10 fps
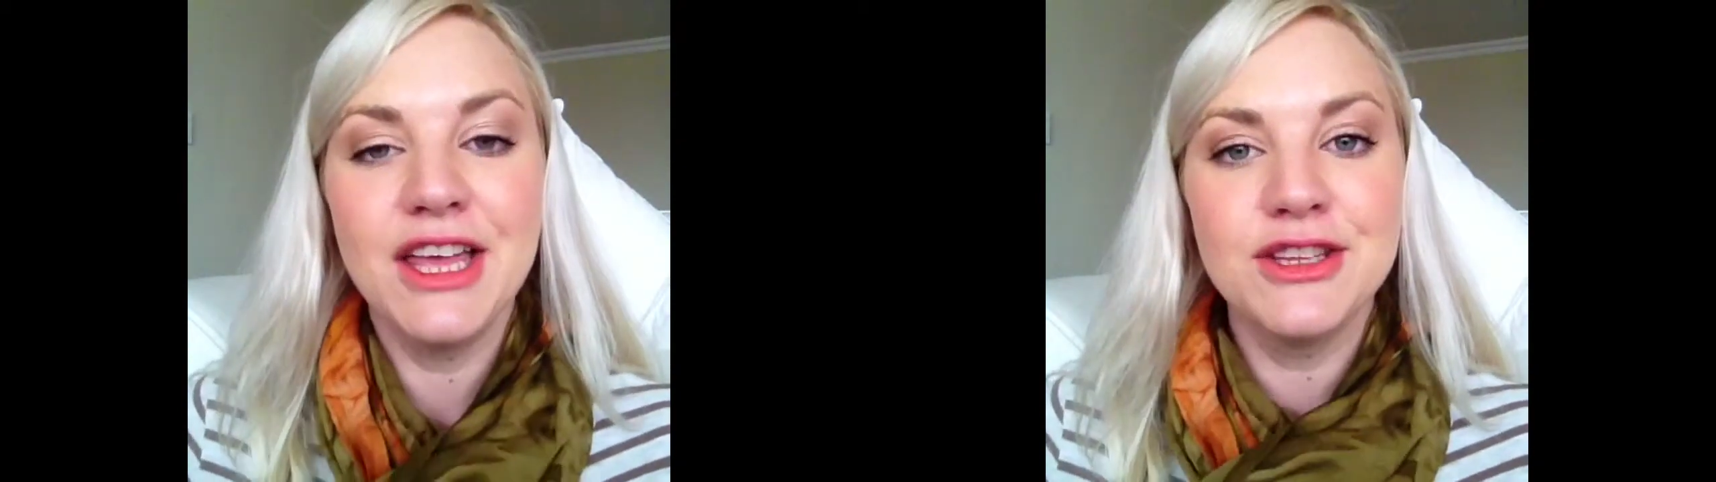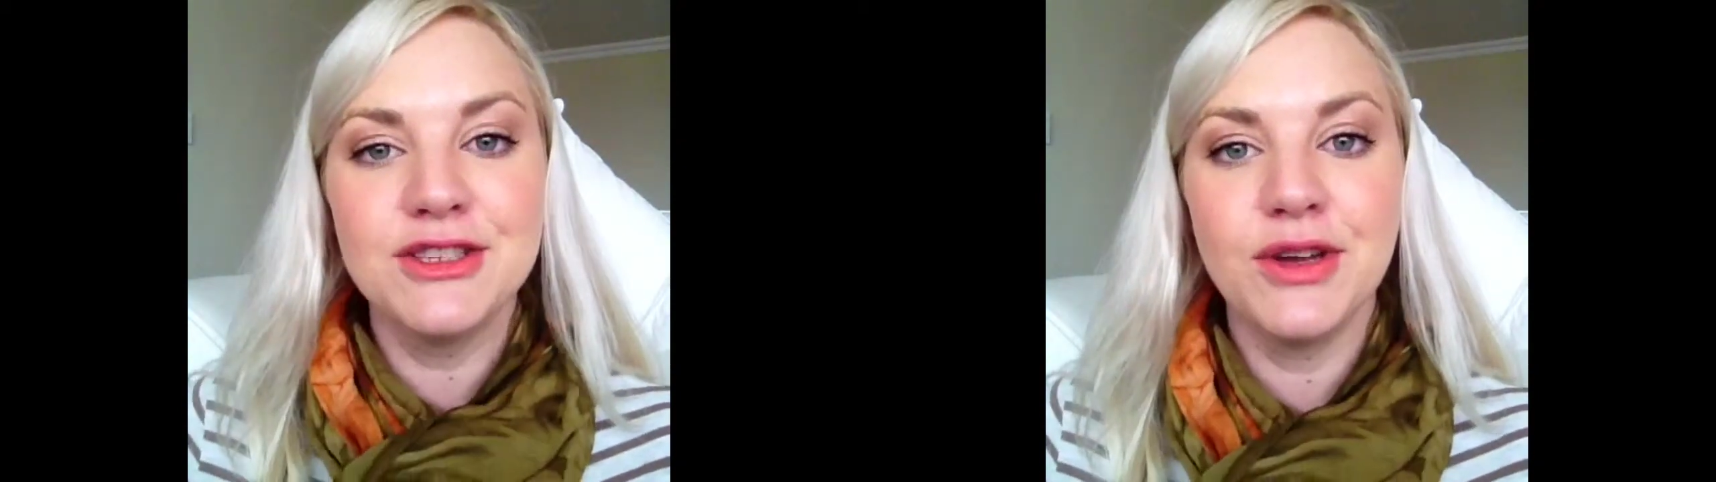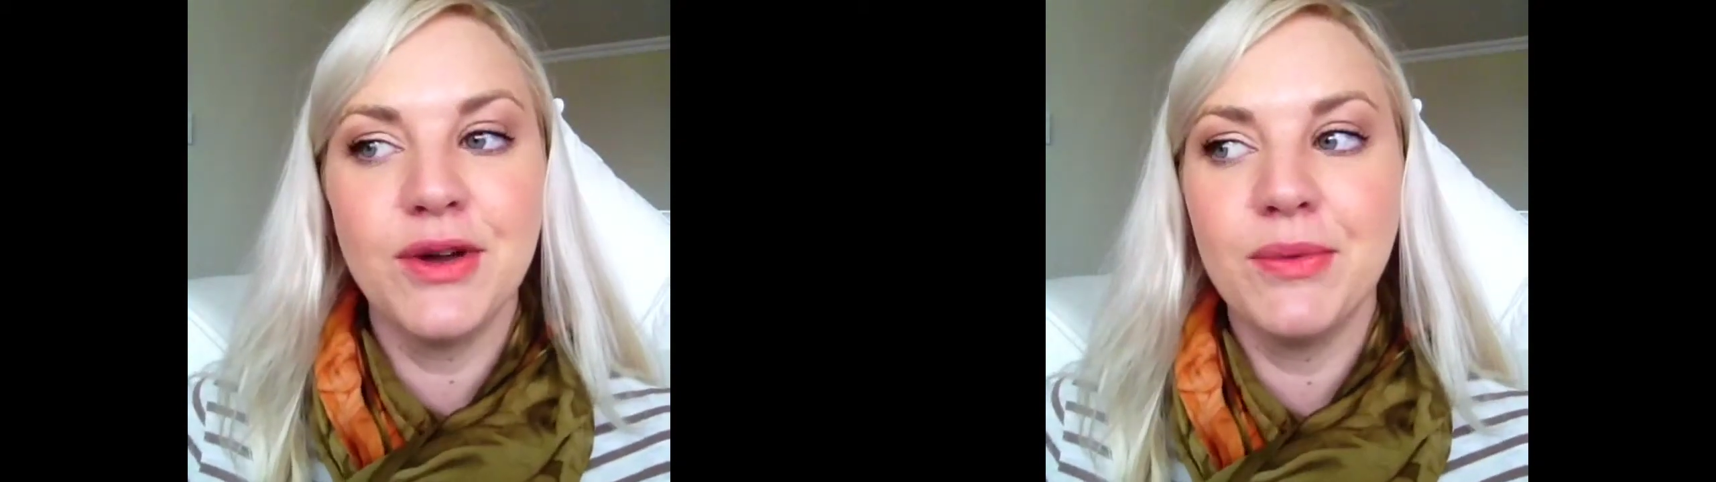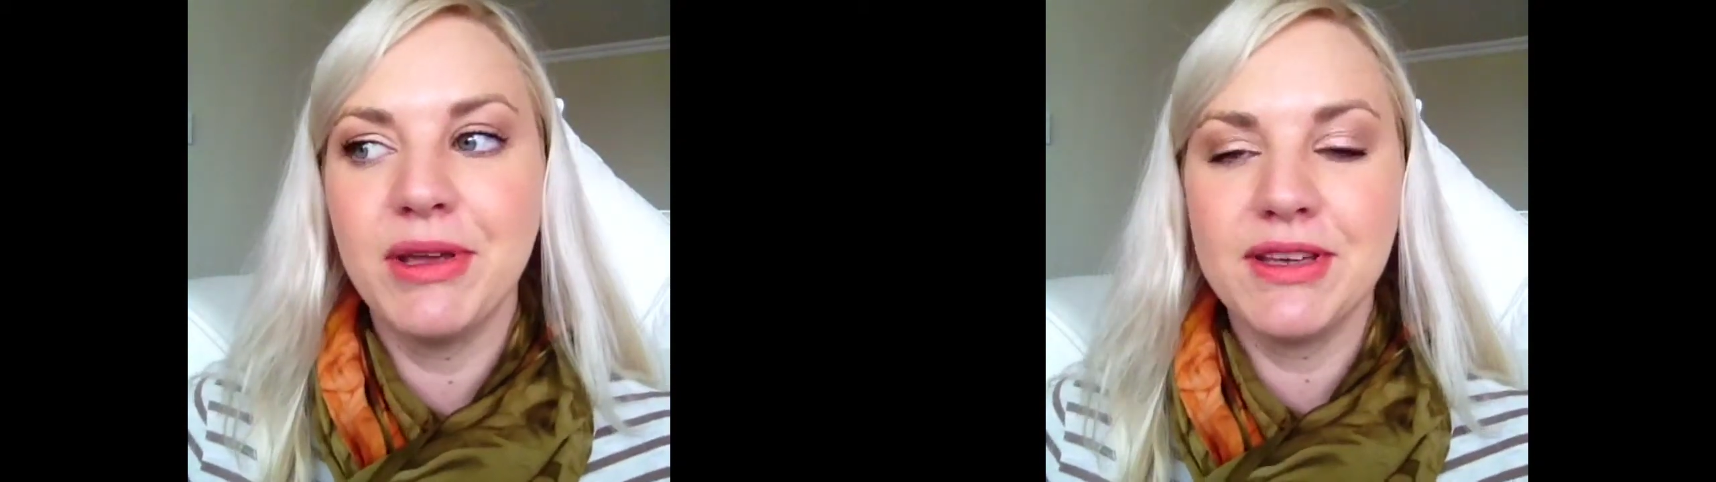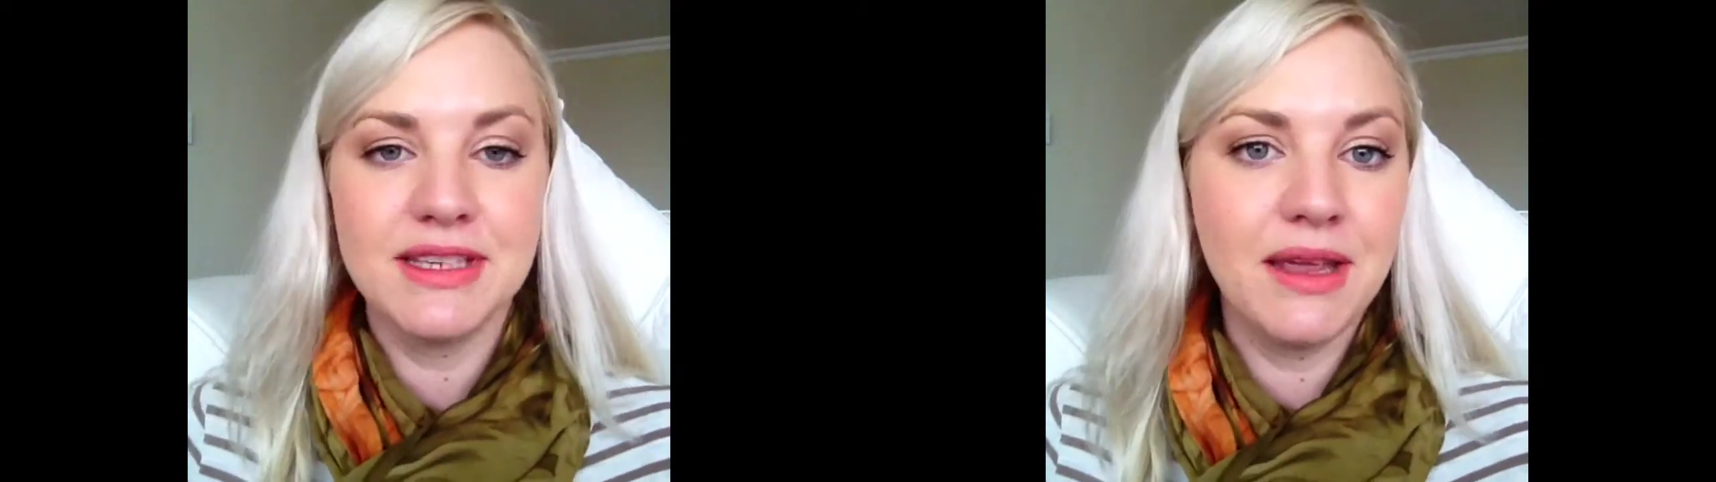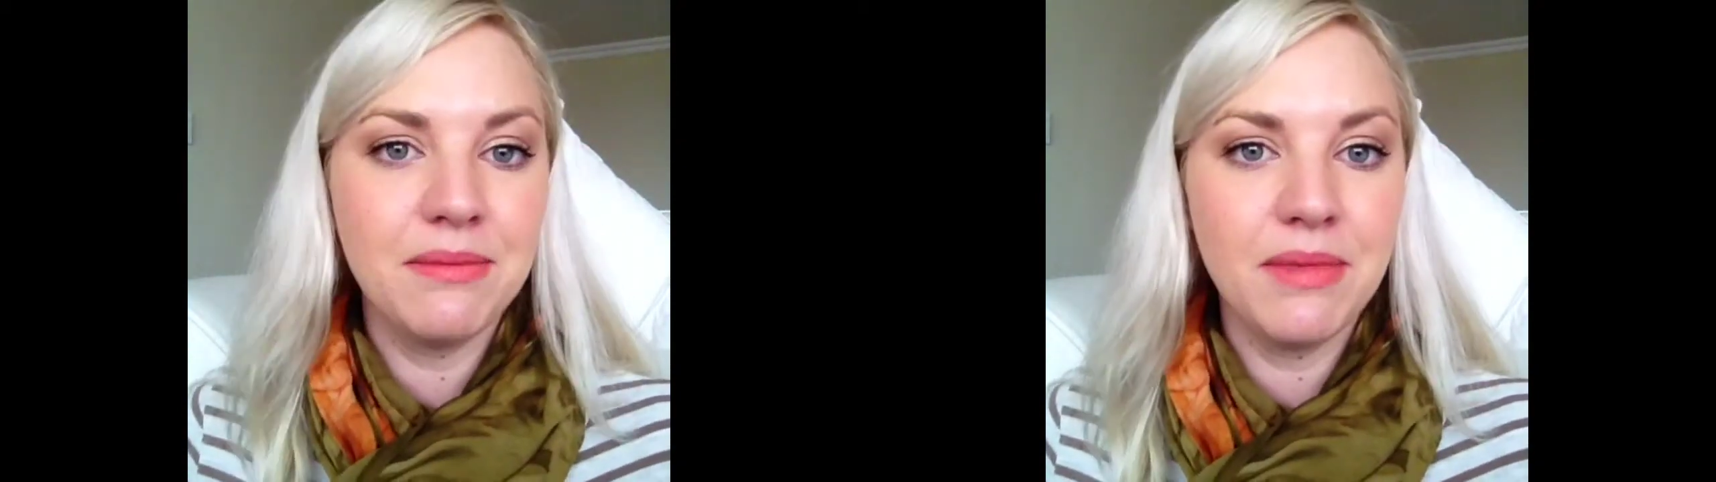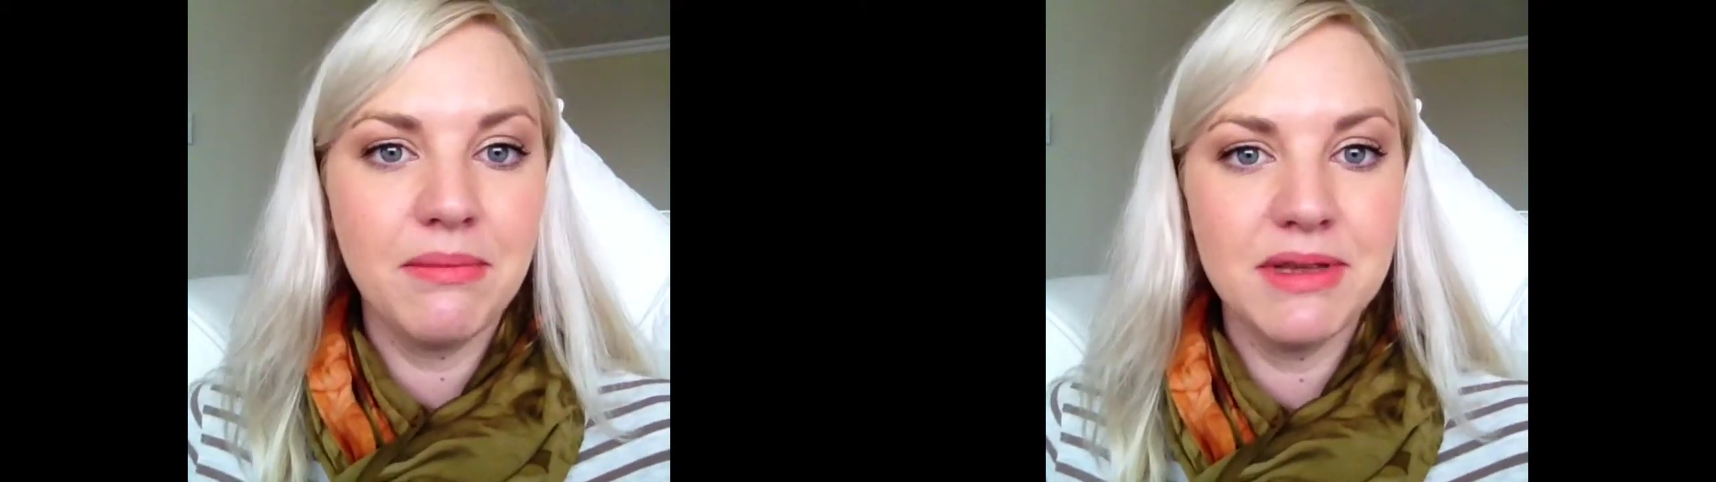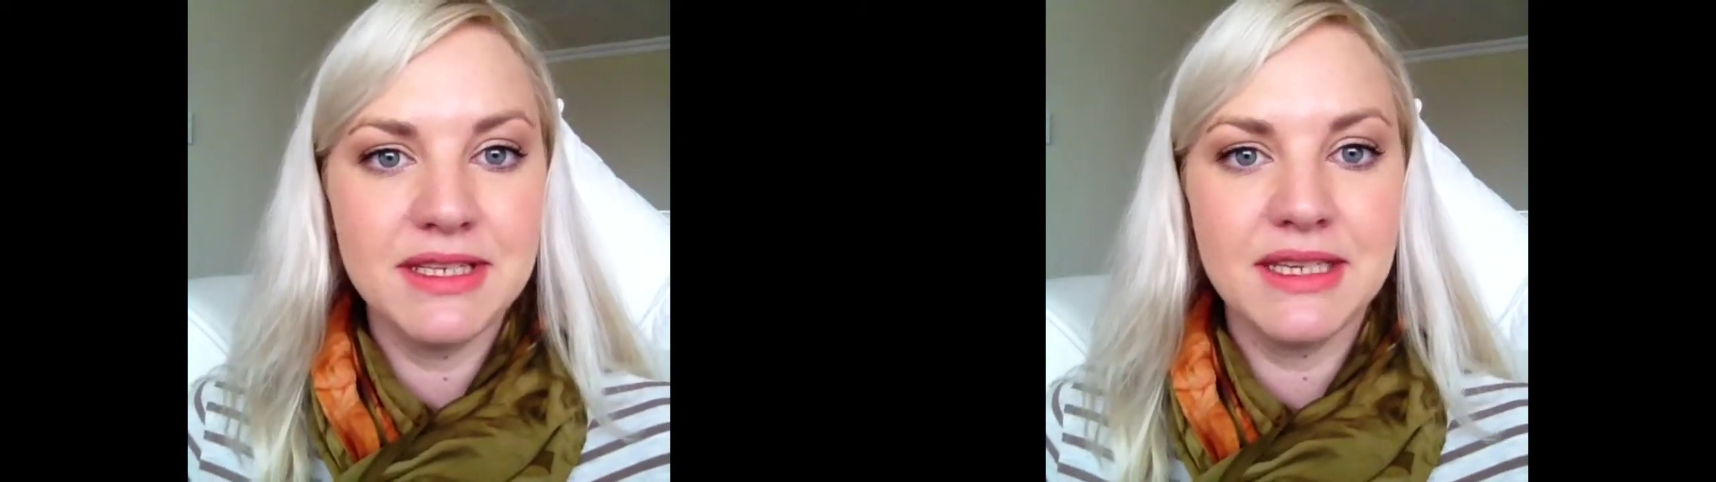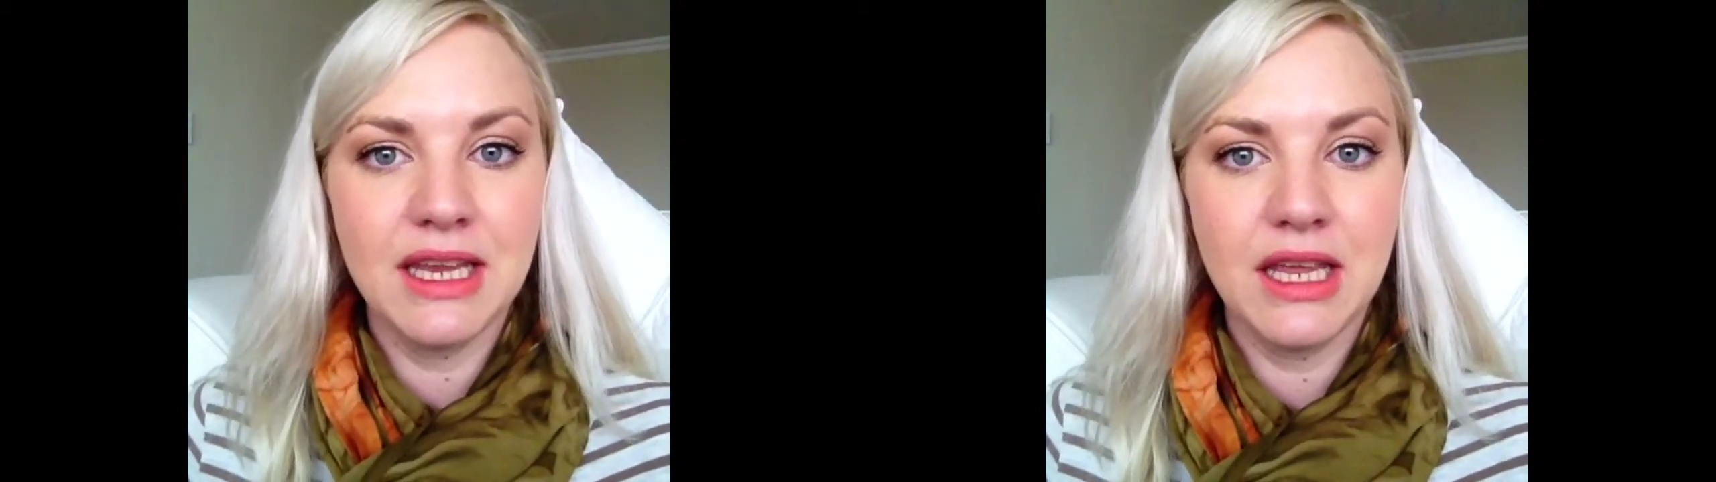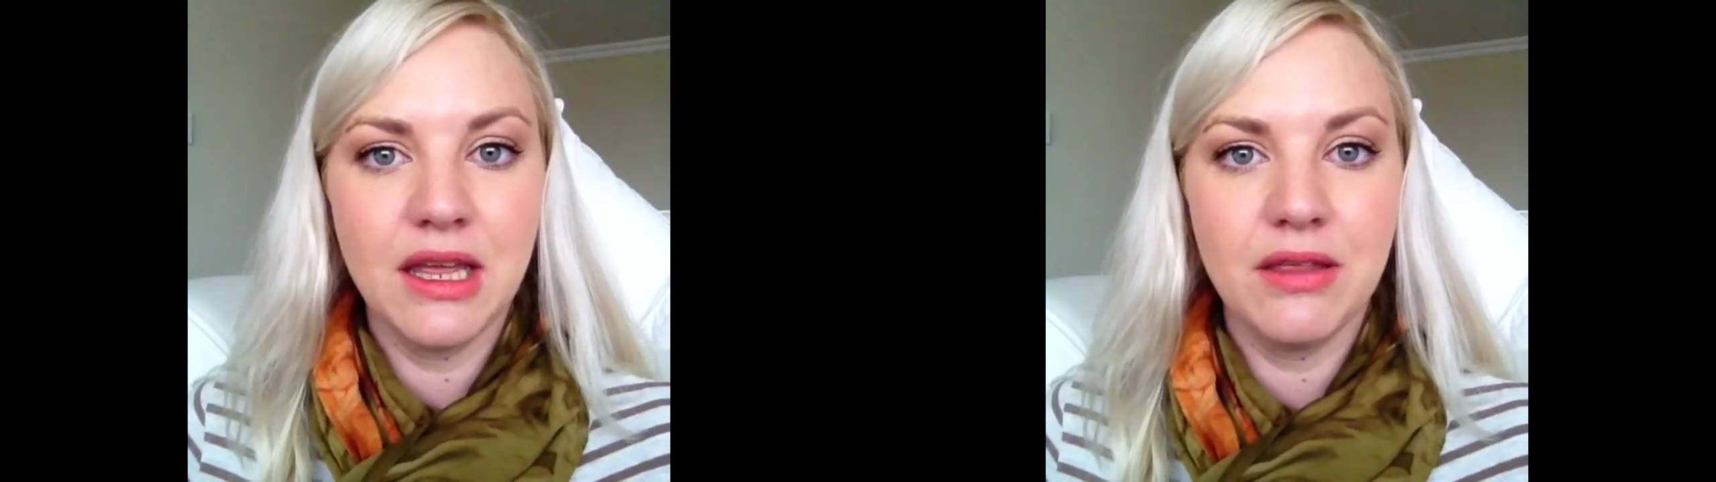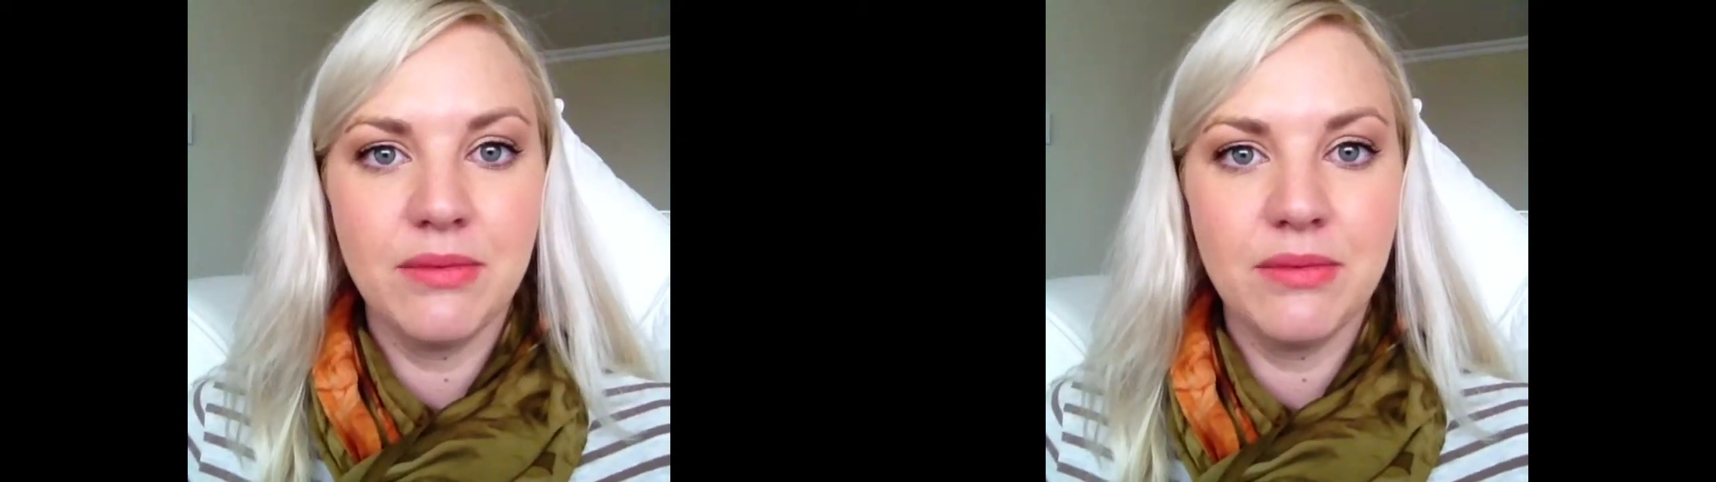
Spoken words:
So because I'm missing